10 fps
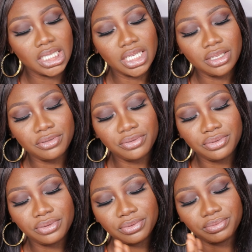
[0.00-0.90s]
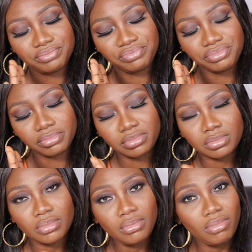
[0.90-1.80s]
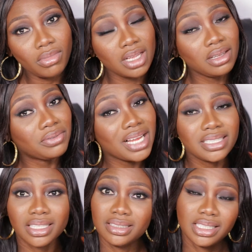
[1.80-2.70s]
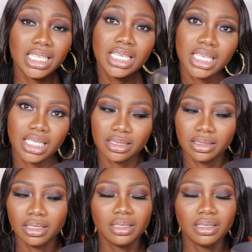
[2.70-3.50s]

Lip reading: if the flask is leaking.